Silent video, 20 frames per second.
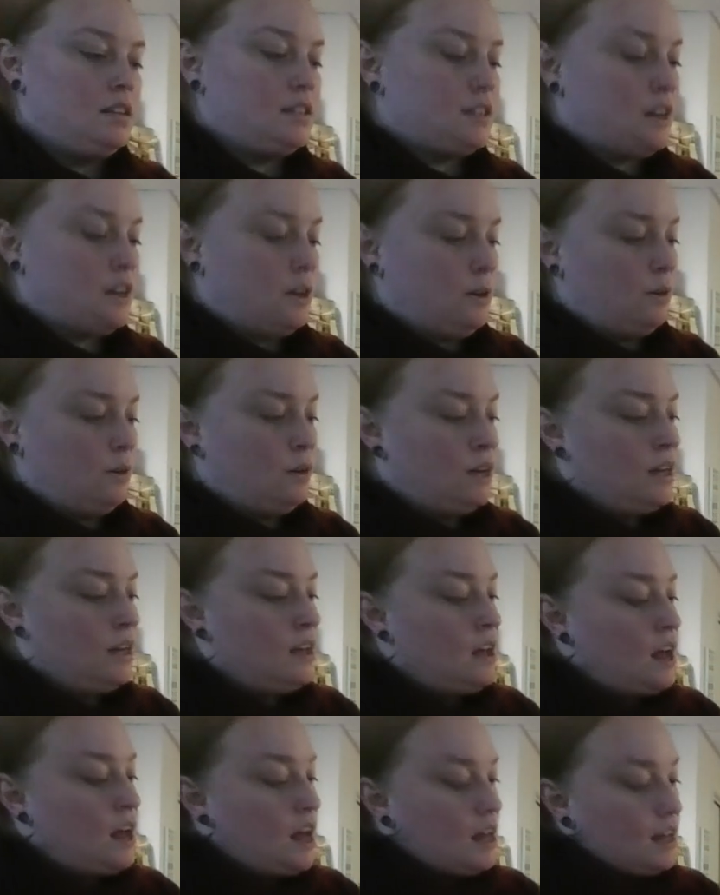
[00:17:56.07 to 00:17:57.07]
So,
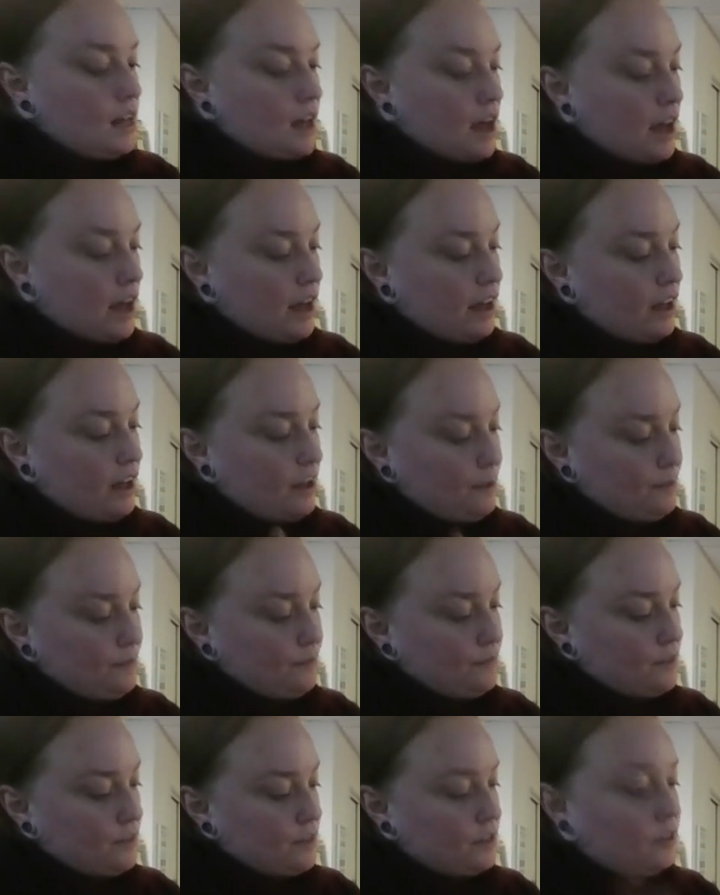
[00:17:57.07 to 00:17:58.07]
the
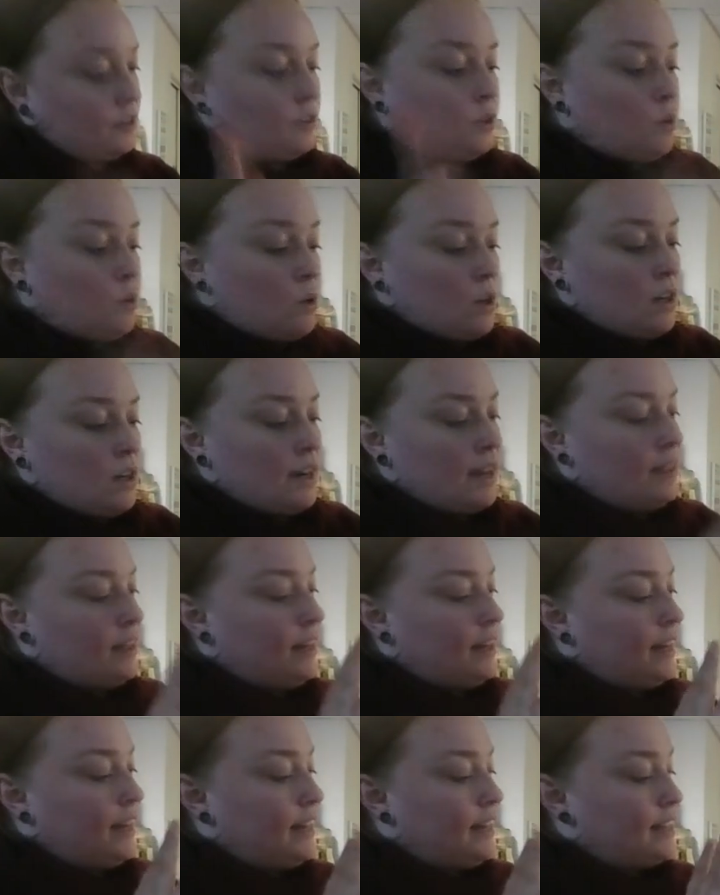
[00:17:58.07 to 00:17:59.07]
lore, and
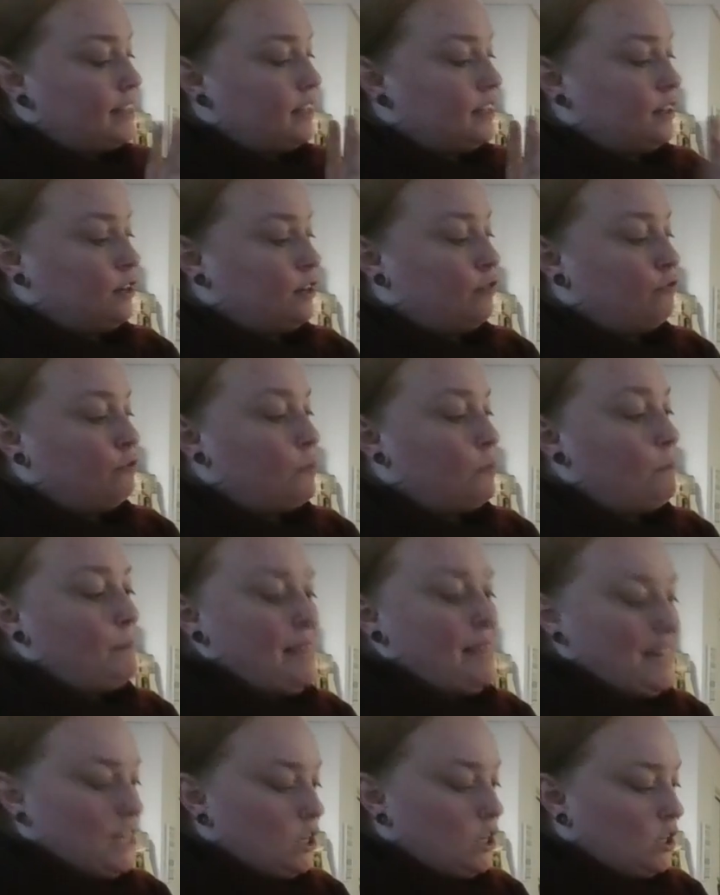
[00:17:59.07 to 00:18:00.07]
then it has the
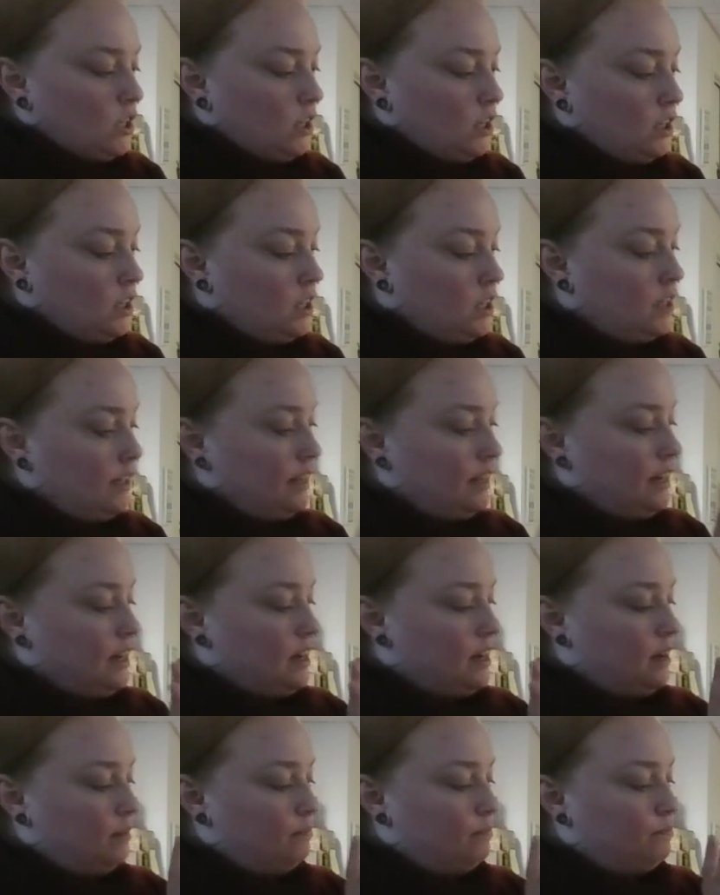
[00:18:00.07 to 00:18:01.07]
remedial
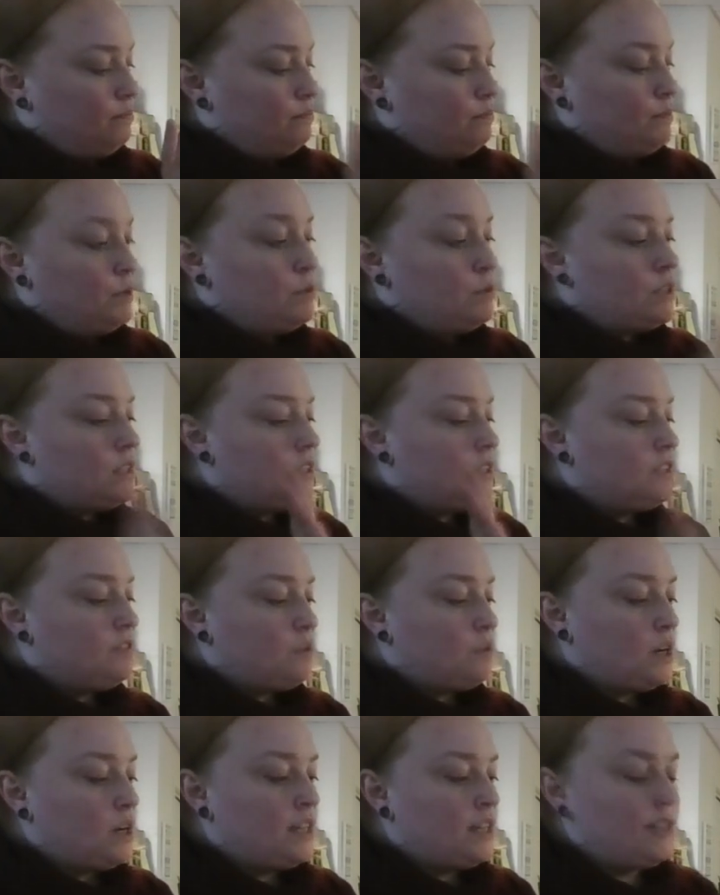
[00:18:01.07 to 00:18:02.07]
uses
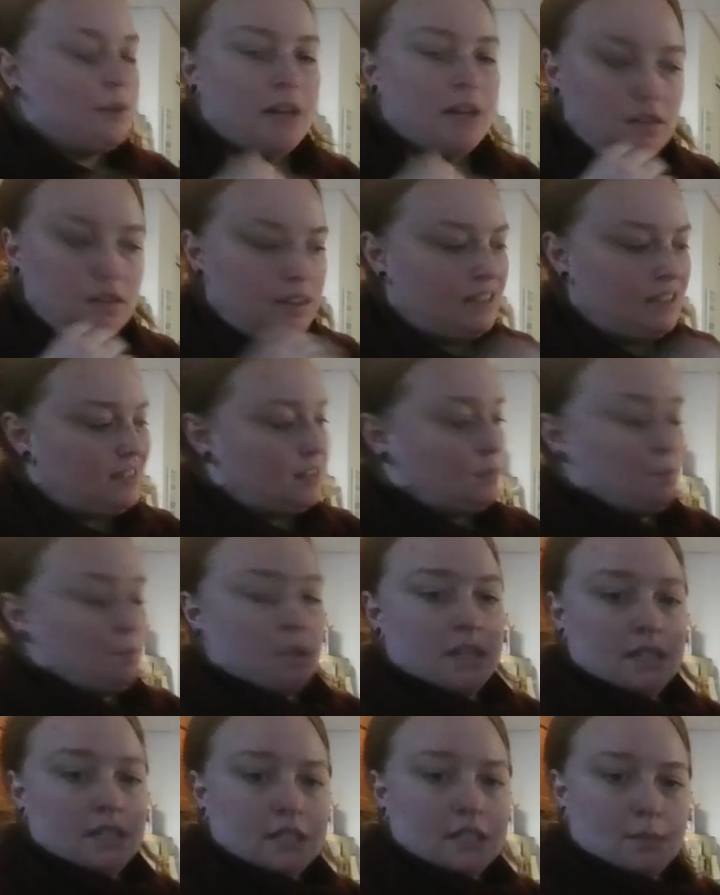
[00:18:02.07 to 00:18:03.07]
for it. So it's
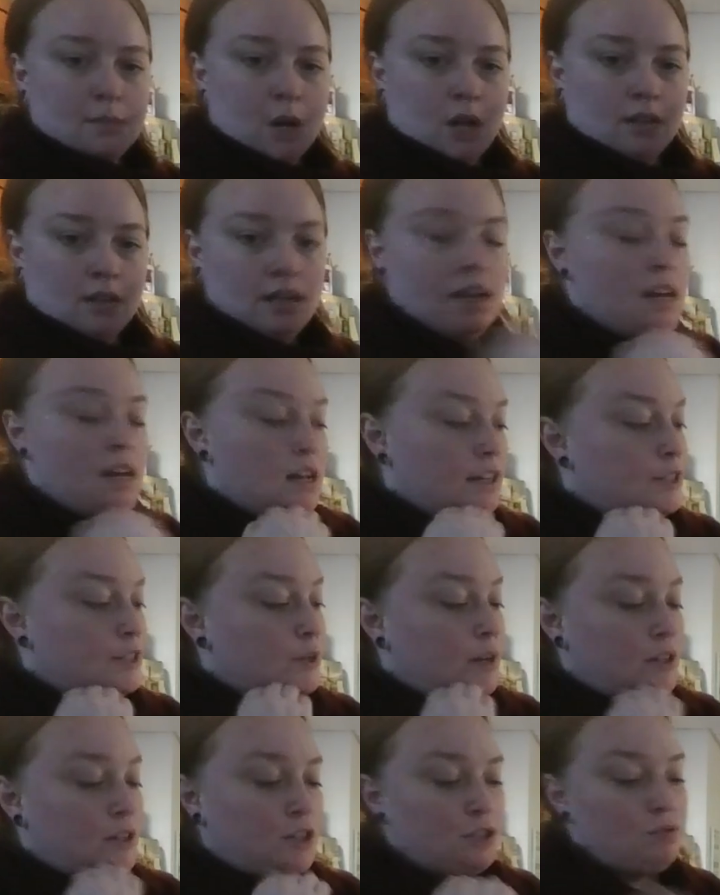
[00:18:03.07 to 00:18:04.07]
pretty small,
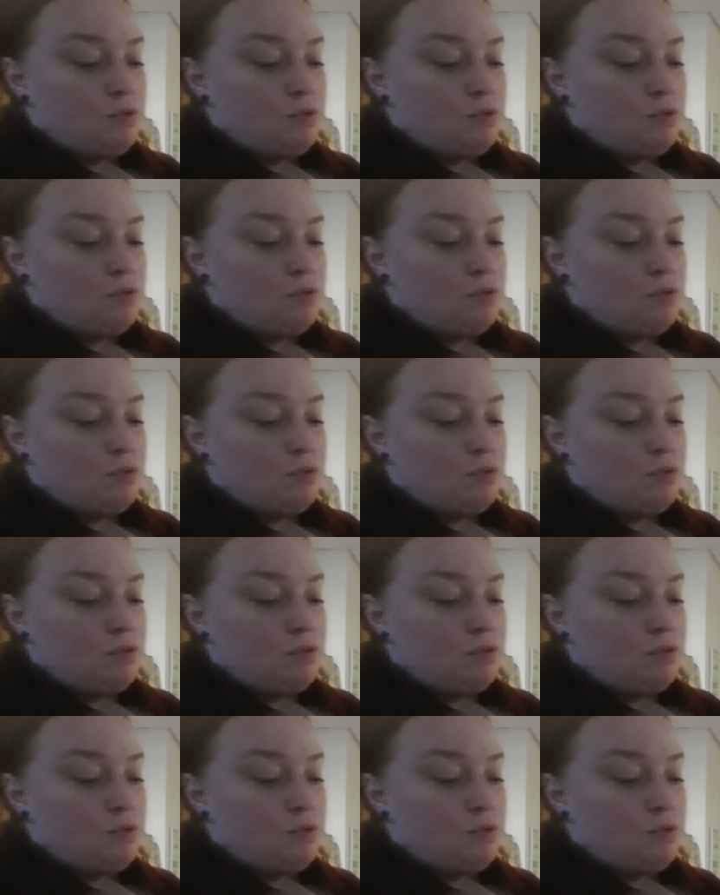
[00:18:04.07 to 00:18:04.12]
so I'll